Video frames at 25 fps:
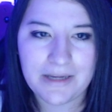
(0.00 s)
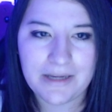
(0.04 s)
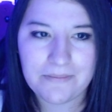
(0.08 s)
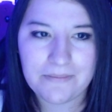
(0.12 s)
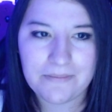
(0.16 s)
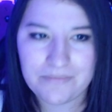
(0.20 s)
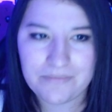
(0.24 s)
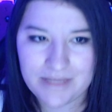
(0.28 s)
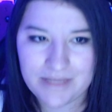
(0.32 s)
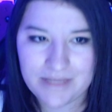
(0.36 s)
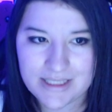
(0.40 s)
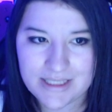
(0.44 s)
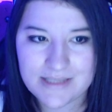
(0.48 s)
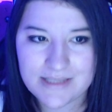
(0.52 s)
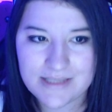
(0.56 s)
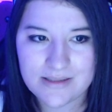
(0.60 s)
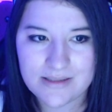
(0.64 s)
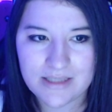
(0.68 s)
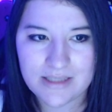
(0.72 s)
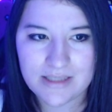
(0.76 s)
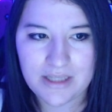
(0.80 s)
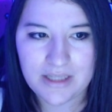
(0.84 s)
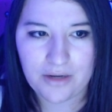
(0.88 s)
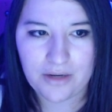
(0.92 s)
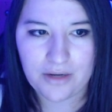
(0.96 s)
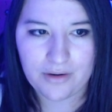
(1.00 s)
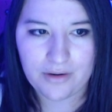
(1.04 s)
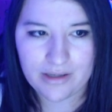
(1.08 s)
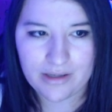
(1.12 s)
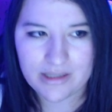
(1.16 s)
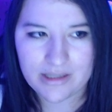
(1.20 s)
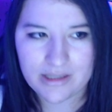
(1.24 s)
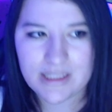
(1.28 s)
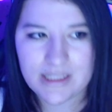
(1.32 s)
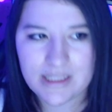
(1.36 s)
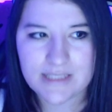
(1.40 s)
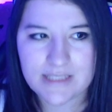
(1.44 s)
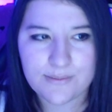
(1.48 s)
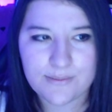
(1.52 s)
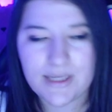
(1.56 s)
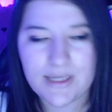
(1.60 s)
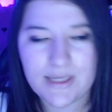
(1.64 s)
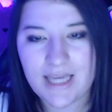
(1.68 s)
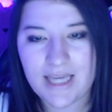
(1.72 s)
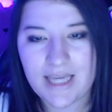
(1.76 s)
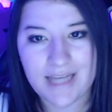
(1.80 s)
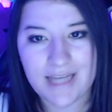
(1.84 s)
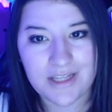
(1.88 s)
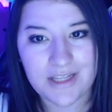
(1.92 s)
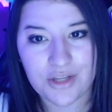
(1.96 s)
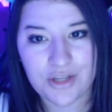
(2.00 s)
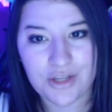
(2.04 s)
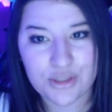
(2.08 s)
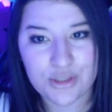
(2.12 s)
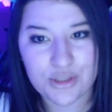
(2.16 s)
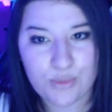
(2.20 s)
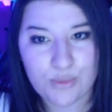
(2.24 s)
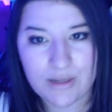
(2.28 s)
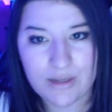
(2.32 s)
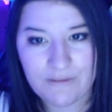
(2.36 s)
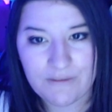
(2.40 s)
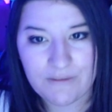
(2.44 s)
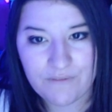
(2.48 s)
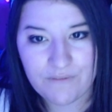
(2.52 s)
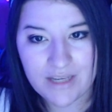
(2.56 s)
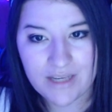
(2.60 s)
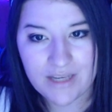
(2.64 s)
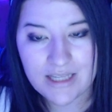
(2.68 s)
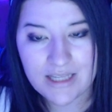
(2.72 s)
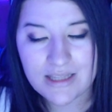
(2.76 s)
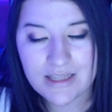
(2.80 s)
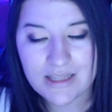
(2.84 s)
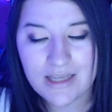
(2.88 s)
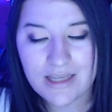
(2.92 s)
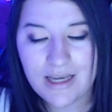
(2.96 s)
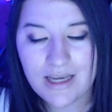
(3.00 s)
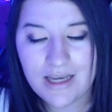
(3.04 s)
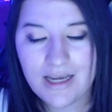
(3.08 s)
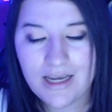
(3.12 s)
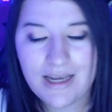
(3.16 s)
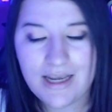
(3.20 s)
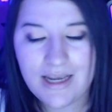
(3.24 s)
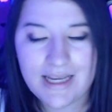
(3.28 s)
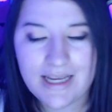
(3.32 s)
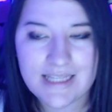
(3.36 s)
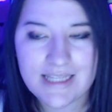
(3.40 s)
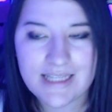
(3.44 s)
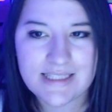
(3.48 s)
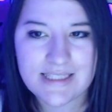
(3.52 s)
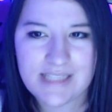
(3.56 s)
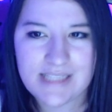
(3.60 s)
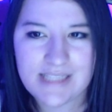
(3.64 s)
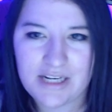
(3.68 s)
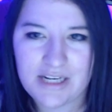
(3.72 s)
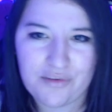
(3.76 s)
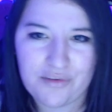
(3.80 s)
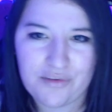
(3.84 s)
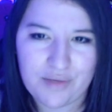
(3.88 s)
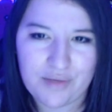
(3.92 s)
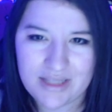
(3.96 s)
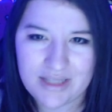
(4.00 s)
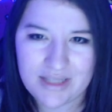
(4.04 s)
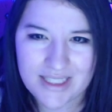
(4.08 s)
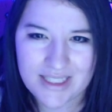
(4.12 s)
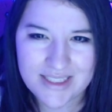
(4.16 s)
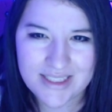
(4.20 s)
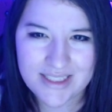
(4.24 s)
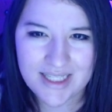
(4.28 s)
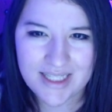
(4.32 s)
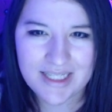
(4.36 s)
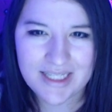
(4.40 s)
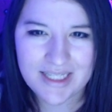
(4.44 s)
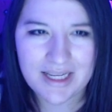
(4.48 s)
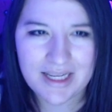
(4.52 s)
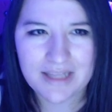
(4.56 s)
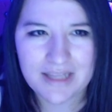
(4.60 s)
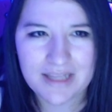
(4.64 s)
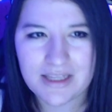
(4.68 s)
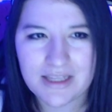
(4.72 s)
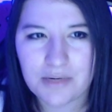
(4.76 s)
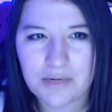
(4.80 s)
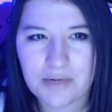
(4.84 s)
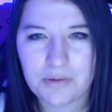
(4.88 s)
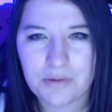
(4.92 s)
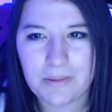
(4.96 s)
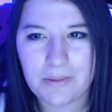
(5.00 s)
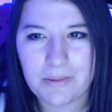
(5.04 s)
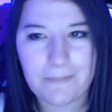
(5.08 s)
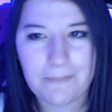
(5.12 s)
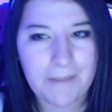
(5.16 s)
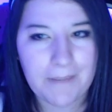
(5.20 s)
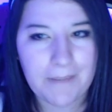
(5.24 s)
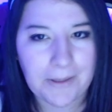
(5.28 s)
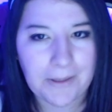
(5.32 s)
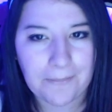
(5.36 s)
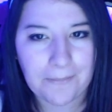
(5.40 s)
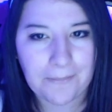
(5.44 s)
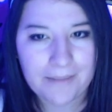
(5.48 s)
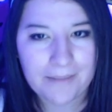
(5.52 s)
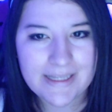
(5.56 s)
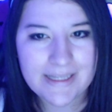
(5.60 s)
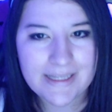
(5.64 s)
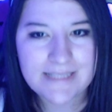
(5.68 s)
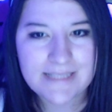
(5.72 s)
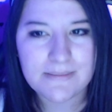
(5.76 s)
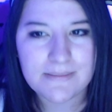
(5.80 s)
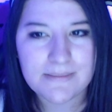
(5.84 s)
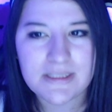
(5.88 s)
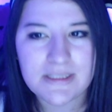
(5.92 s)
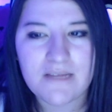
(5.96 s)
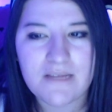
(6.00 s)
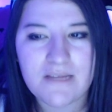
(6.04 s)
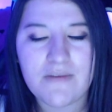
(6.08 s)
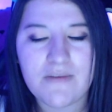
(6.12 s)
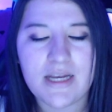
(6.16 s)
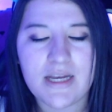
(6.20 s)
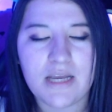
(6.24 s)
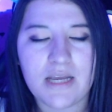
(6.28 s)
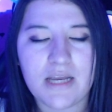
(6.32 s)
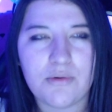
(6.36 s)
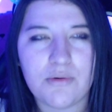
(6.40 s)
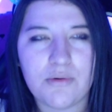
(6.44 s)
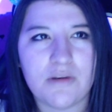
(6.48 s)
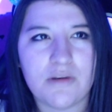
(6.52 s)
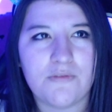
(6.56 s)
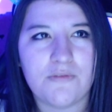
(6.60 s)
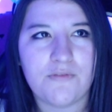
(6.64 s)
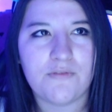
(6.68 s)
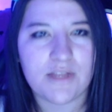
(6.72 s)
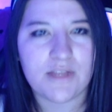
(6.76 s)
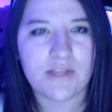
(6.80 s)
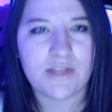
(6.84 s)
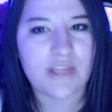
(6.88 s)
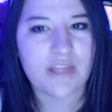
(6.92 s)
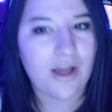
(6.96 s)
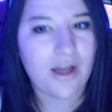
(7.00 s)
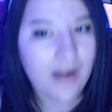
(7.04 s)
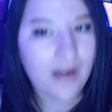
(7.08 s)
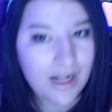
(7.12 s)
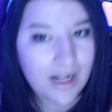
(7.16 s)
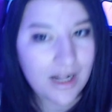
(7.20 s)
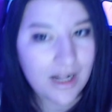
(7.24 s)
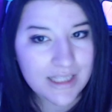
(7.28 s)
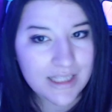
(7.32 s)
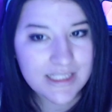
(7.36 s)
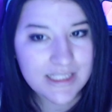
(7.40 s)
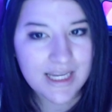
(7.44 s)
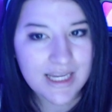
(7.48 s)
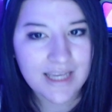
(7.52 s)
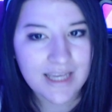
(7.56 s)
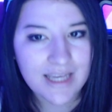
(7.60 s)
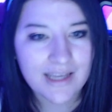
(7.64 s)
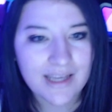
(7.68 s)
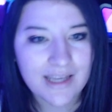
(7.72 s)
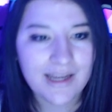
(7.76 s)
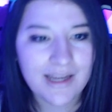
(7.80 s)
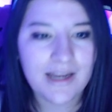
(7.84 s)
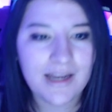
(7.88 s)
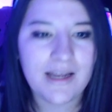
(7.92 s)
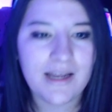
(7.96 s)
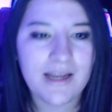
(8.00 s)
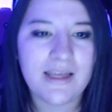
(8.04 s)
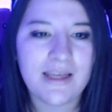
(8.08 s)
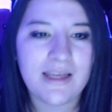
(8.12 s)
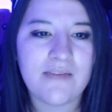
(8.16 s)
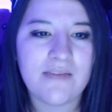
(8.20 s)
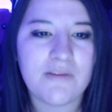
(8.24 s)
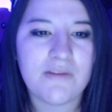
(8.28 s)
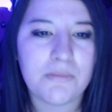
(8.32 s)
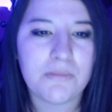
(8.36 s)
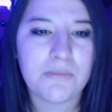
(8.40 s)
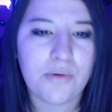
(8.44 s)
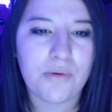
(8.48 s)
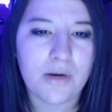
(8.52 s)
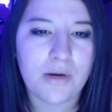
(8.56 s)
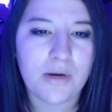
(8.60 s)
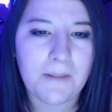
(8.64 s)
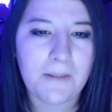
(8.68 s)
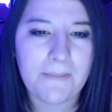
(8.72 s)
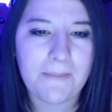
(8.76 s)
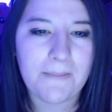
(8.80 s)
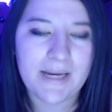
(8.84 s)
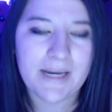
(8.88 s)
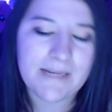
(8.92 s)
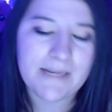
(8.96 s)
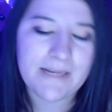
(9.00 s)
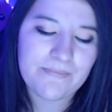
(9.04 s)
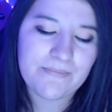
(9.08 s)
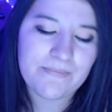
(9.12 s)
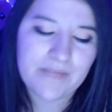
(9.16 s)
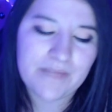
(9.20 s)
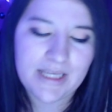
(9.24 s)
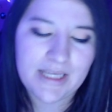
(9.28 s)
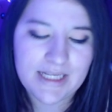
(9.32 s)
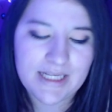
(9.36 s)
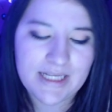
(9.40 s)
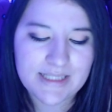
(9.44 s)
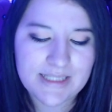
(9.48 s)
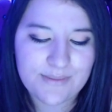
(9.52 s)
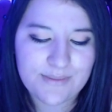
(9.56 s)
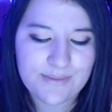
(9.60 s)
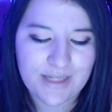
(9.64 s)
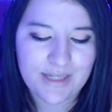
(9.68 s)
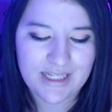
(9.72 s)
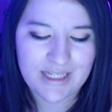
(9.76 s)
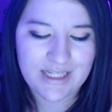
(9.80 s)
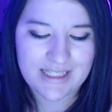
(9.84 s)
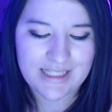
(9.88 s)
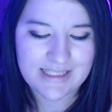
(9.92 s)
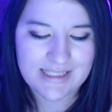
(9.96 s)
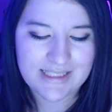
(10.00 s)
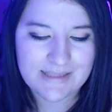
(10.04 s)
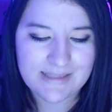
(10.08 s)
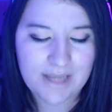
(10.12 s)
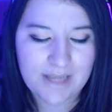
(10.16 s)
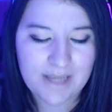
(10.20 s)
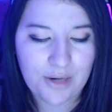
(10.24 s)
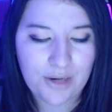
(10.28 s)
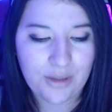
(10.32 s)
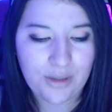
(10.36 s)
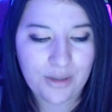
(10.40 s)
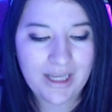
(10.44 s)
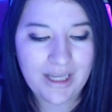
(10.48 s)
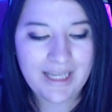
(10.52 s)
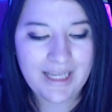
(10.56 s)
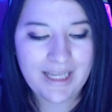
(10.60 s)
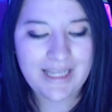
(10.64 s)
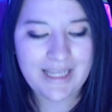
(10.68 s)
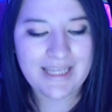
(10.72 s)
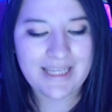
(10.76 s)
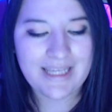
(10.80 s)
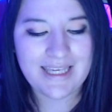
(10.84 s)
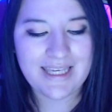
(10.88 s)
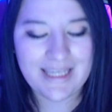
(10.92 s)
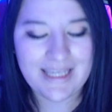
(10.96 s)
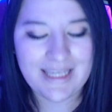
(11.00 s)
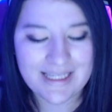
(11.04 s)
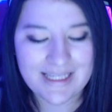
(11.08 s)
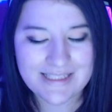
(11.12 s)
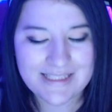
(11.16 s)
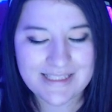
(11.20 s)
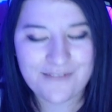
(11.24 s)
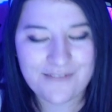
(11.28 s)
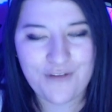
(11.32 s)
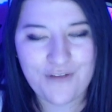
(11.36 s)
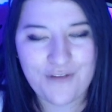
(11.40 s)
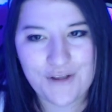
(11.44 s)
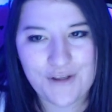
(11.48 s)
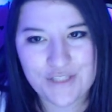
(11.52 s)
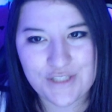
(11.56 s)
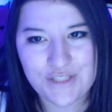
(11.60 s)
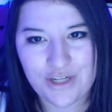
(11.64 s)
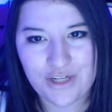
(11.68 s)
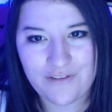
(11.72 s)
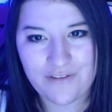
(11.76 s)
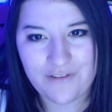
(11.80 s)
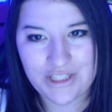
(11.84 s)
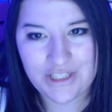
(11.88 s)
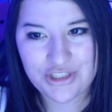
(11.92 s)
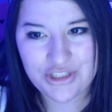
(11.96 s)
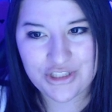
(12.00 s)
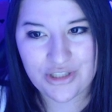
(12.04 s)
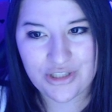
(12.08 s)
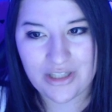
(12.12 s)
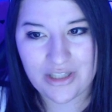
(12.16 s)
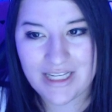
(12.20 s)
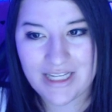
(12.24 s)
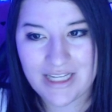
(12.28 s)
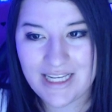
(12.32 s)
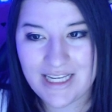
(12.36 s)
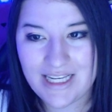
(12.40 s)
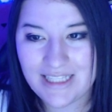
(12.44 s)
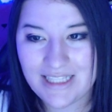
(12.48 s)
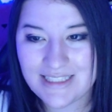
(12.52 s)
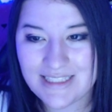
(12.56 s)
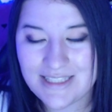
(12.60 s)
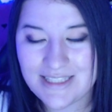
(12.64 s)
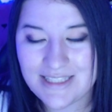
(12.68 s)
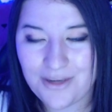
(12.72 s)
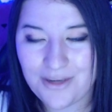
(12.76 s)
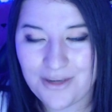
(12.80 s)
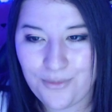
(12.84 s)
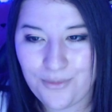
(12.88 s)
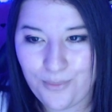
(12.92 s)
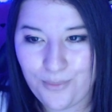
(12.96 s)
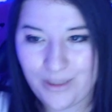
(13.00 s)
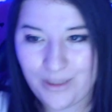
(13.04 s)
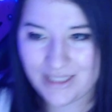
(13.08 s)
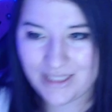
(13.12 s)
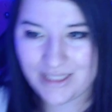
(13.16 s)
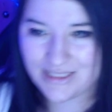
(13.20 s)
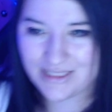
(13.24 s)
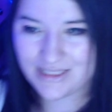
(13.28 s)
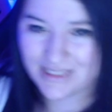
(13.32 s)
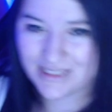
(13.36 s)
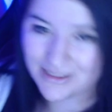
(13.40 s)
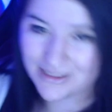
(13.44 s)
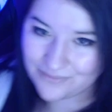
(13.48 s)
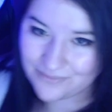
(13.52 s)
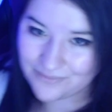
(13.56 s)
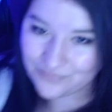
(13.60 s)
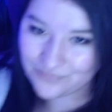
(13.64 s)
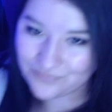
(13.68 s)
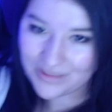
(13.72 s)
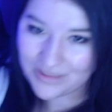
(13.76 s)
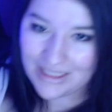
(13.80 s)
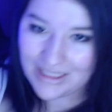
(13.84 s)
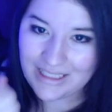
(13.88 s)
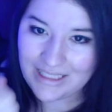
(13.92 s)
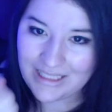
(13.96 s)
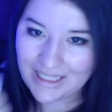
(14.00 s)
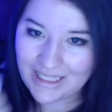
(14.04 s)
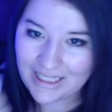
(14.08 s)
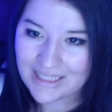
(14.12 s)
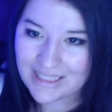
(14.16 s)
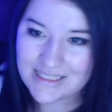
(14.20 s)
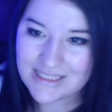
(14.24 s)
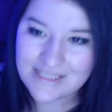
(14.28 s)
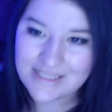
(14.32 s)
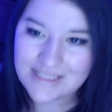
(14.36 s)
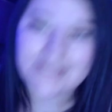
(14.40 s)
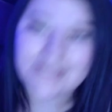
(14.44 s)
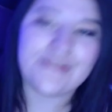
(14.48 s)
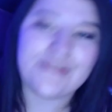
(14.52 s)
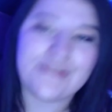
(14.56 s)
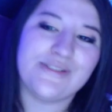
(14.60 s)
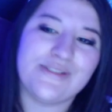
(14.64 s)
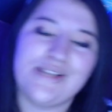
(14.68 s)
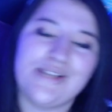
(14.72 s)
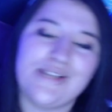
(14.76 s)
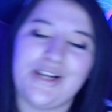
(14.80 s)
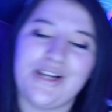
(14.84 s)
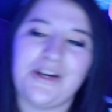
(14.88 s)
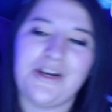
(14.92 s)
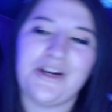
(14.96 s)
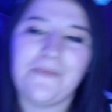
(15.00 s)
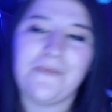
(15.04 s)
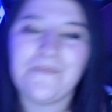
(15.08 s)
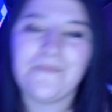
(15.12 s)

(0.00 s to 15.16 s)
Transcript: this week ending on the 25th instead of when they did. I think it would have been better placement of it. It would have fit the holiday even more, but it is what it is. So he is a 5-star adventurer. He is a wind lance user.